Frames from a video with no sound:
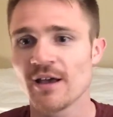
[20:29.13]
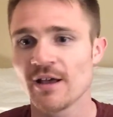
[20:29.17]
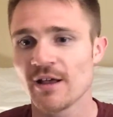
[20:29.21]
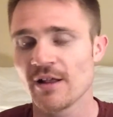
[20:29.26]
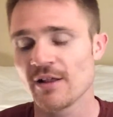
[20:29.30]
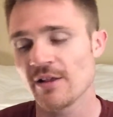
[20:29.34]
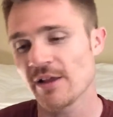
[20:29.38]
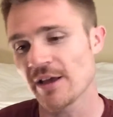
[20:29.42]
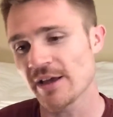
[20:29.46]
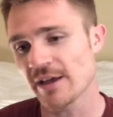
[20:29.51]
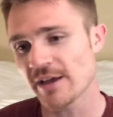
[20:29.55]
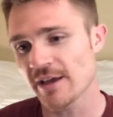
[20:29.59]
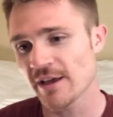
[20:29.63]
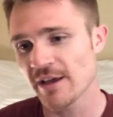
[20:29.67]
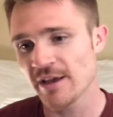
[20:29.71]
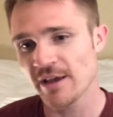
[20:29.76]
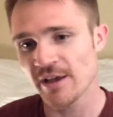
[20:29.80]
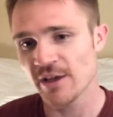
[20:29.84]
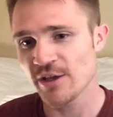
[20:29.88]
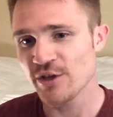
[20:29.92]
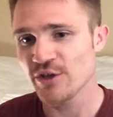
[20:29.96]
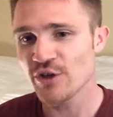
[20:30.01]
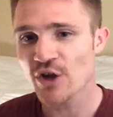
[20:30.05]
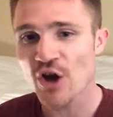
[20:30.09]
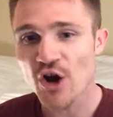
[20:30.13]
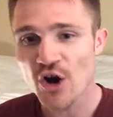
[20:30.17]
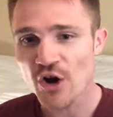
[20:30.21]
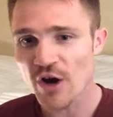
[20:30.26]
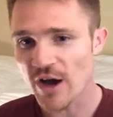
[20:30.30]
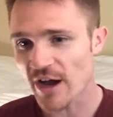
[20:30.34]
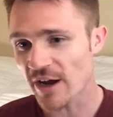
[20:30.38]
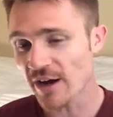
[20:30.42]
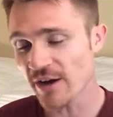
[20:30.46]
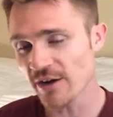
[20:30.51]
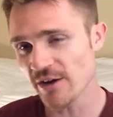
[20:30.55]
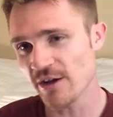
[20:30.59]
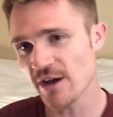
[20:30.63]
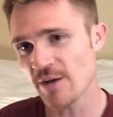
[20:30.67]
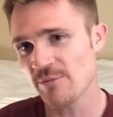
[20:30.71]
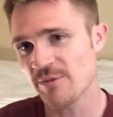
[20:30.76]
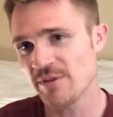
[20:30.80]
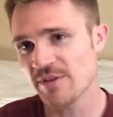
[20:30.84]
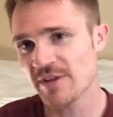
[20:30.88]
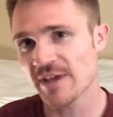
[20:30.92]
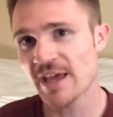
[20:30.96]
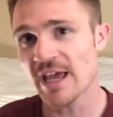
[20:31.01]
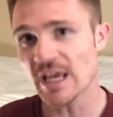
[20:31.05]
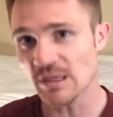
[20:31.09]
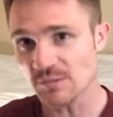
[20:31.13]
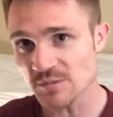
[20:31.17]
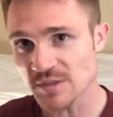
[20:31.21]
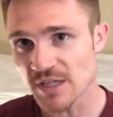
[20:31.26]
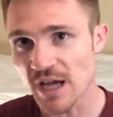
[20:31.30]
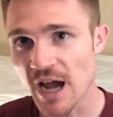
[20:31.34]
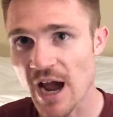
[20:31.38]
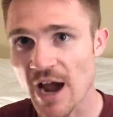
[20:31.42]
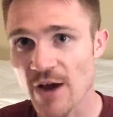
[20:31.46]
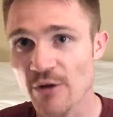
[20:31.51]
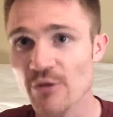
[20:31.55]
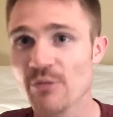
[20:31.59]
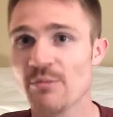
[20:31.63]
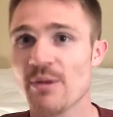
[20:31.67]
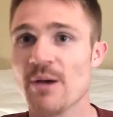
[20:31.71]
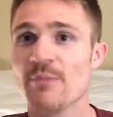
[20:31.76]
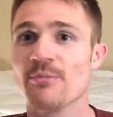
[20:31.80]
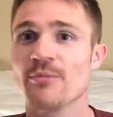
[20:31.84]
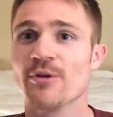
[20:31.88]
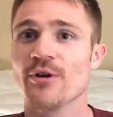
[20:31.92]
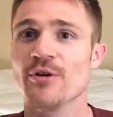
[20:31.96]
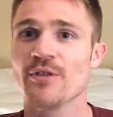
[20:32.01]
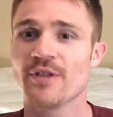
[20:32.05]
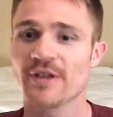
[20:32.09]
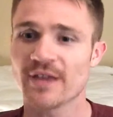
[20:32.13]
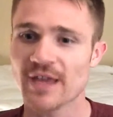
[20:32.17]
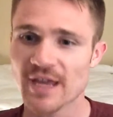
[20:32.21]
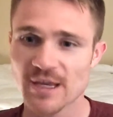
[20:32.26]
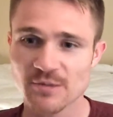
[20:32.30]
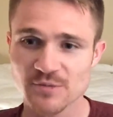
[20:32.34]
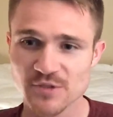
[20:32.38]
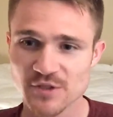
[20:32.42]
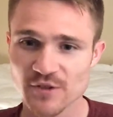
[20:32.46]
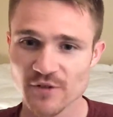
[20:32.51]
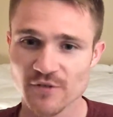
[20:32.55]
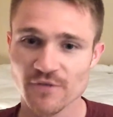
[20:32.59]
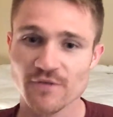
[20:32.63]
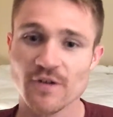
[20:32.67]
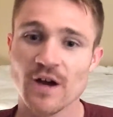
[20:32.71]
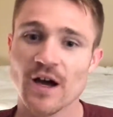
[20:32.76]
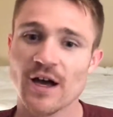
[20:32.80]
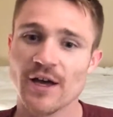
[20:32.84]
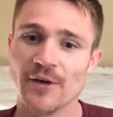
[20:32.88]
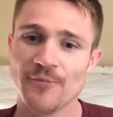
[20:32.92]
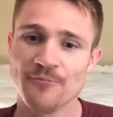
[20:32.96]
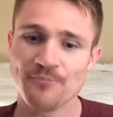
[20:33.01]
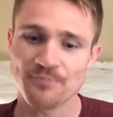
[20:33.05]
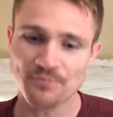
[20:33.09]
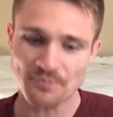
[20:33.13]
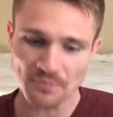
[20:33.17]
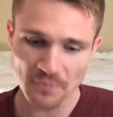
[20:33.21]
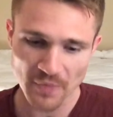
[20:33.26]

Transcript: Like, I don't know. I mean, the games that I remember, the games that are fun,